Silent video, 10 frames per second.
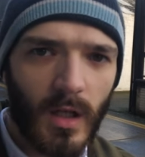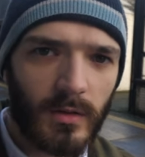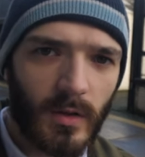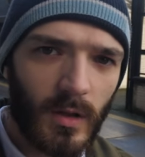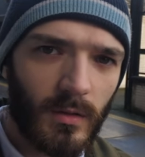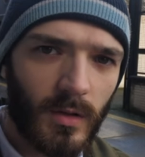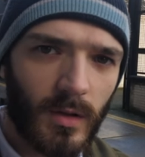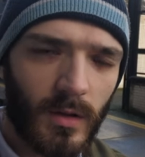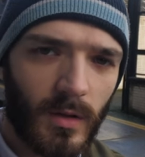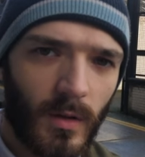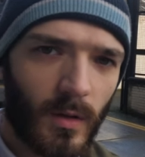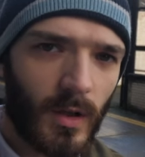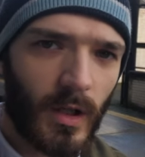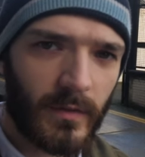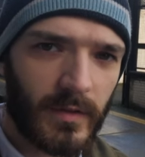So,
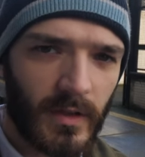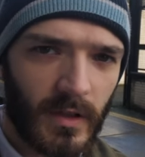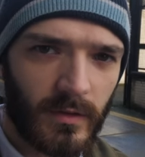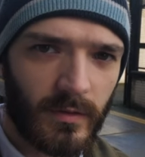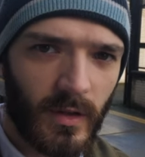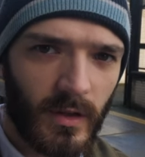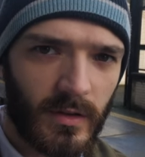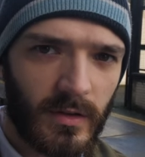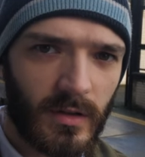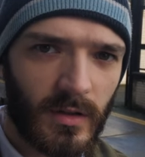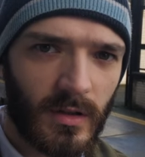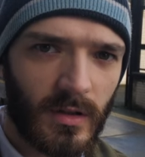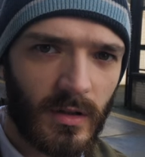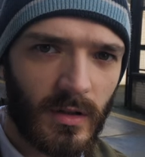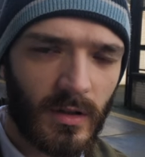all I have to sacrifice
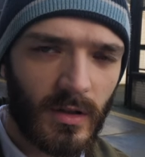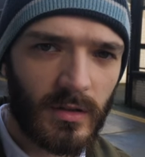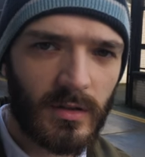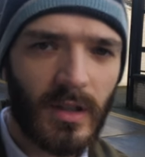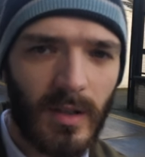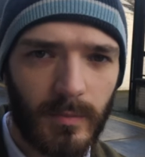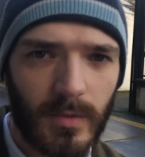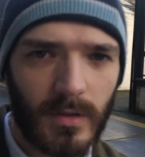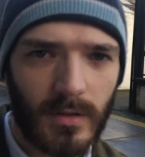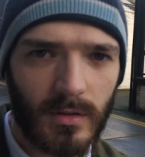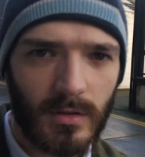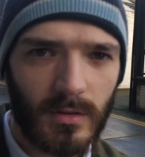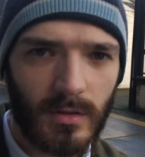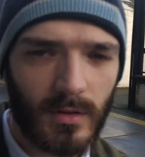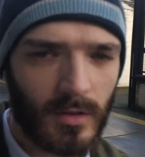is sleep,
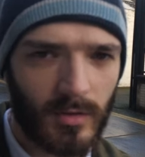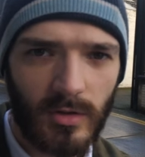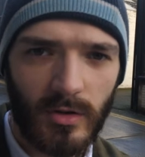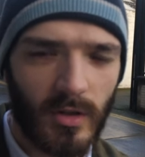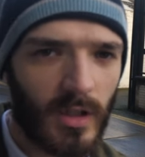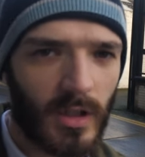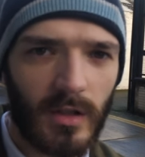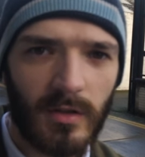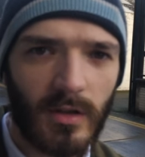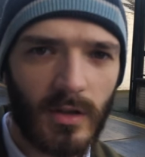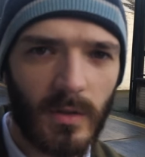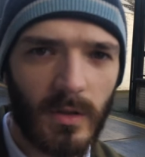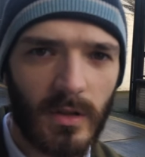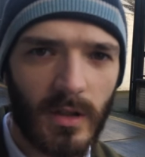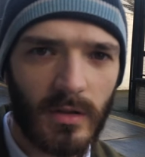just like Casey and
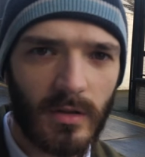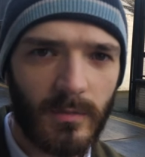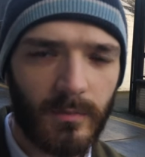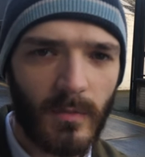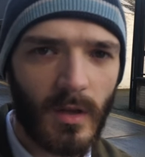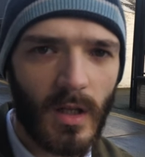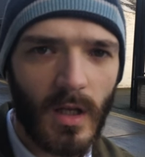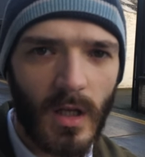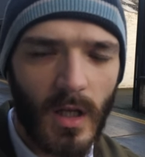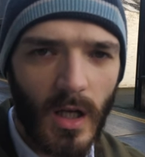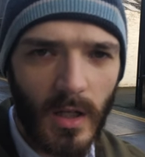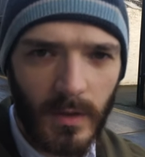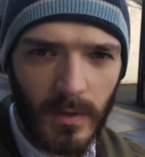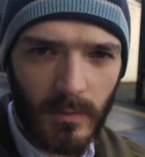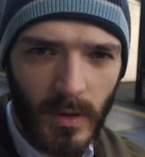Cody did.
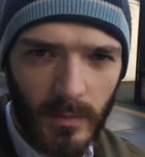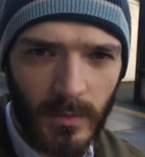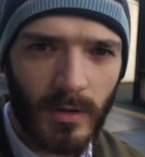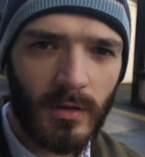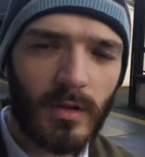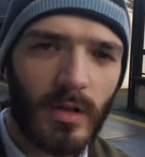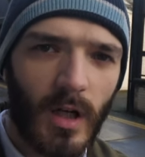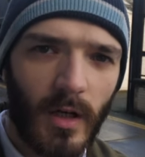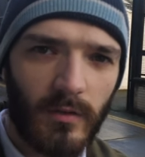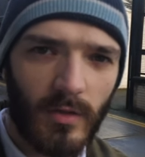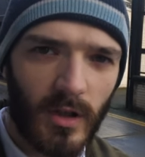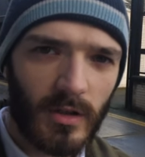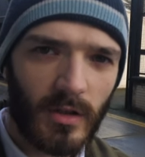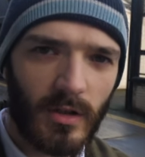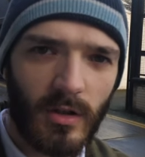So at the moment, I've tried
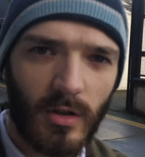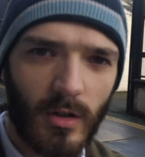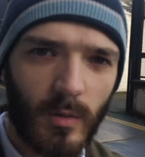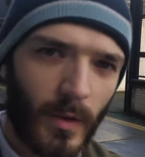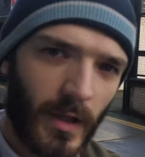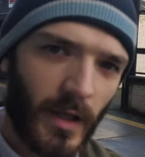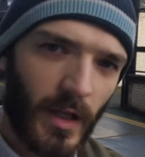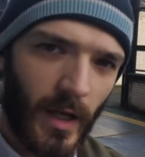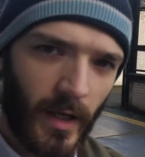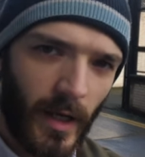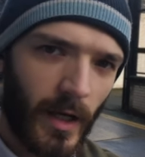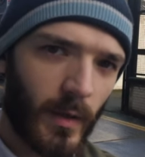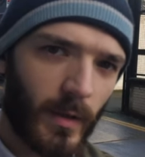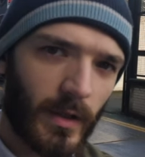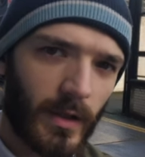to cut away an
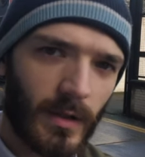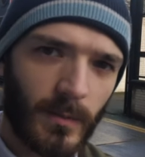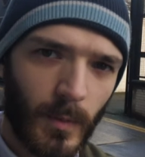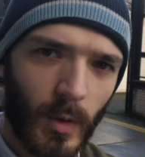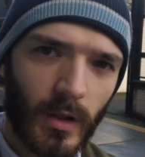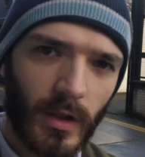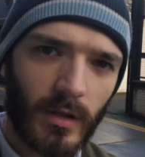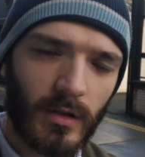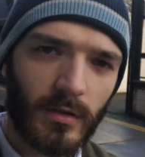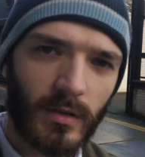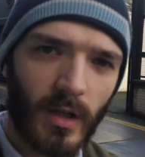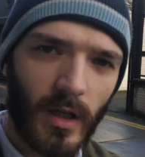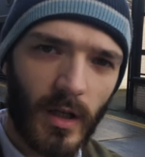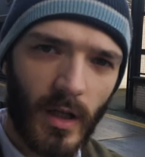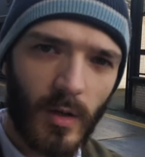hour in the morning, so that
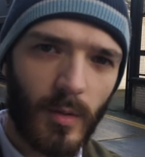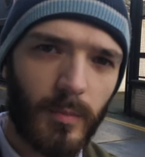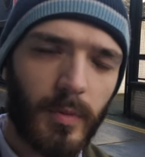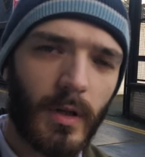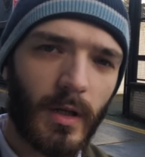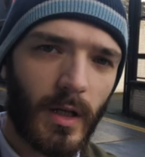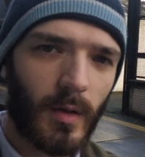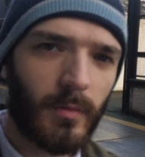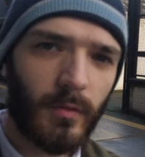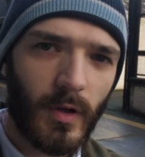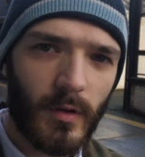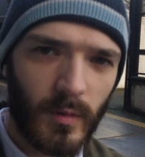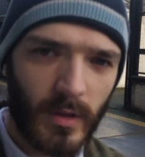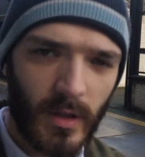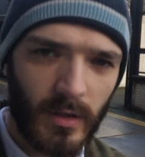I get up an hour before
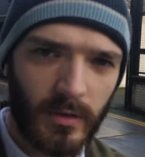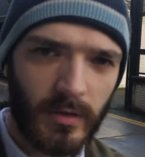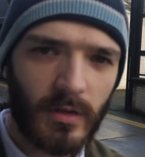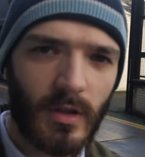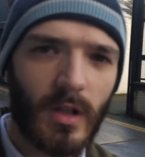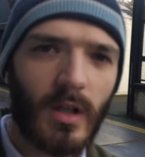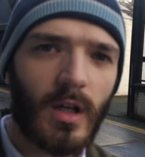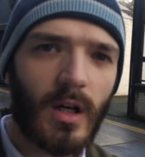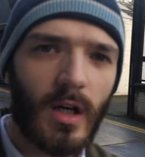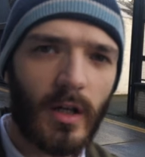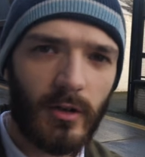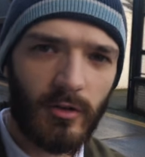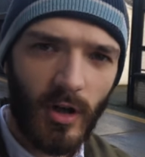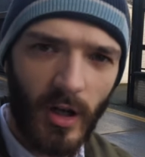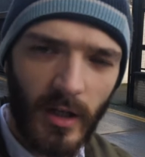everyone else, and I
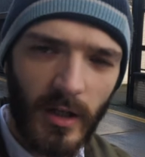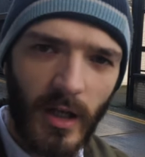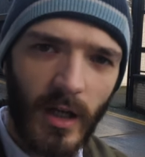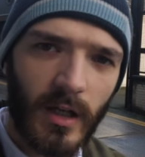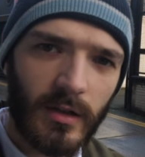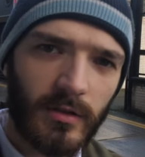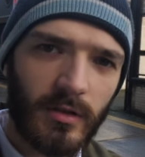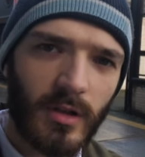try and